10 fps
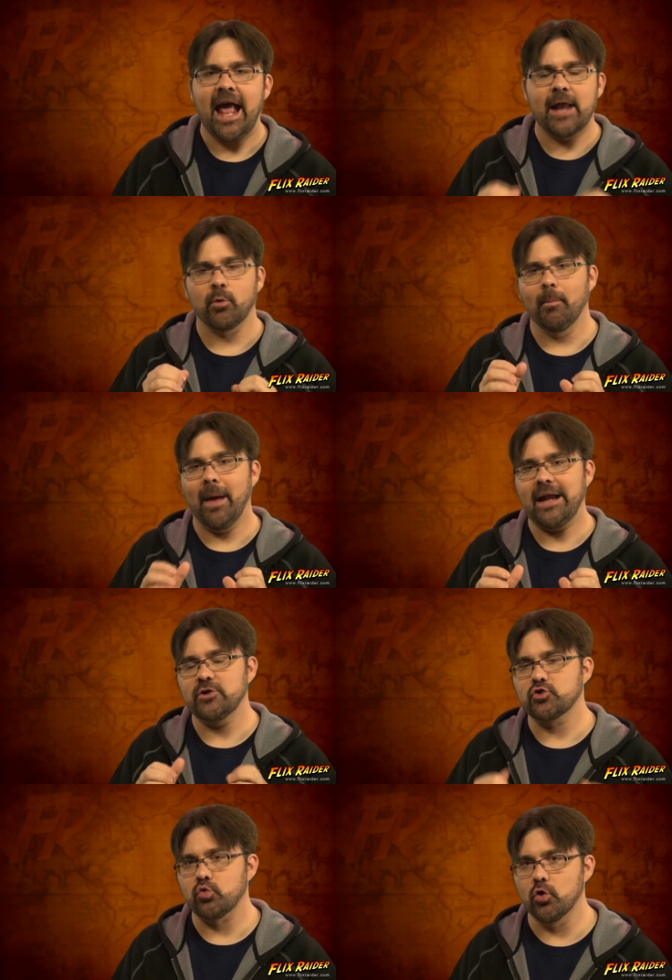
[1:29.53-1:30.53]
and remain
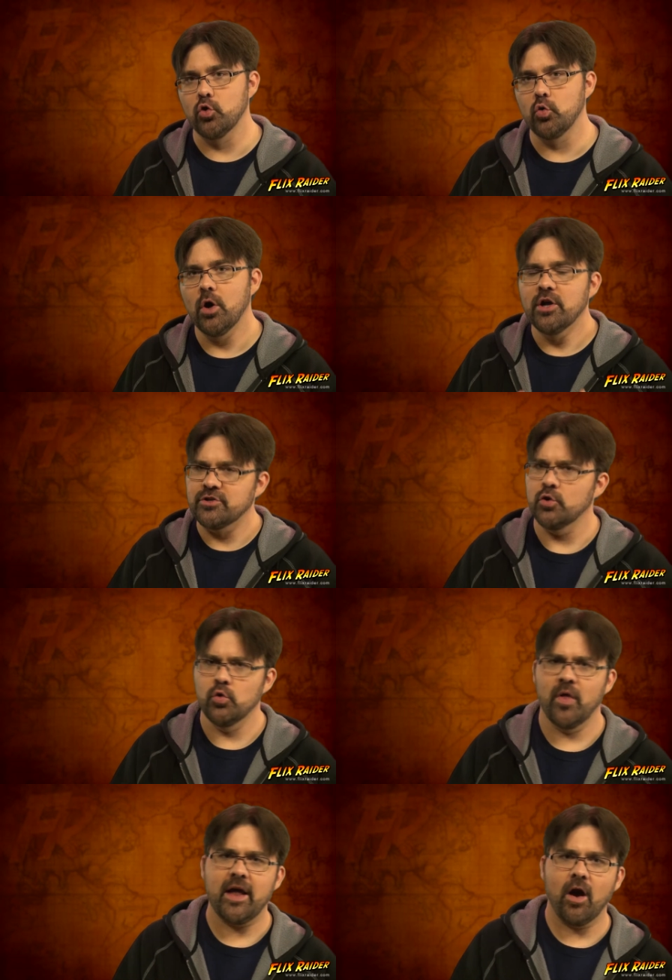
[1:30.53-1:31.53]
true to
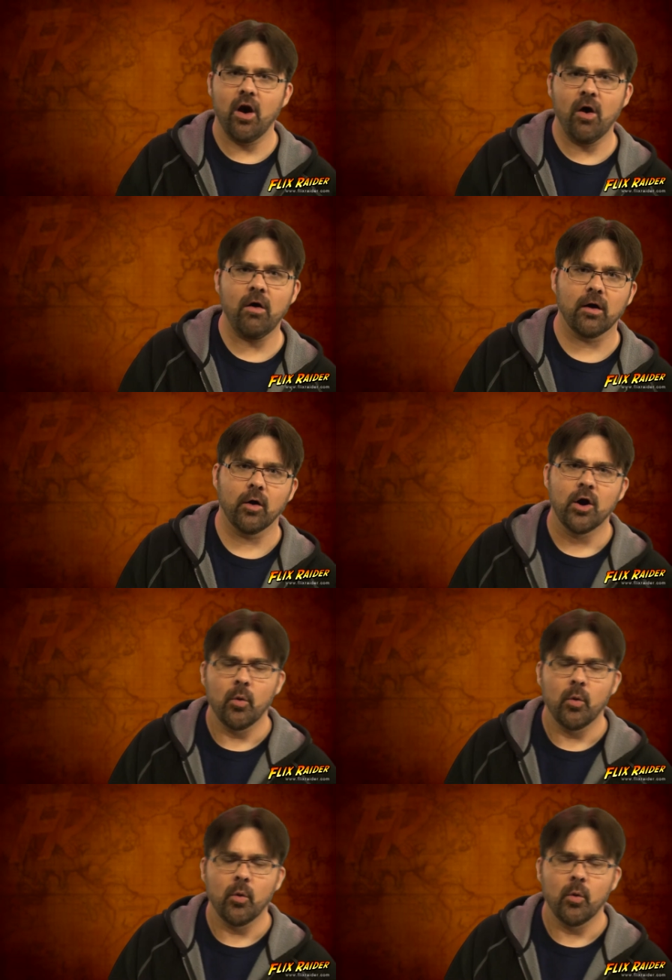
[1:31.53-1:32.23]
who they are.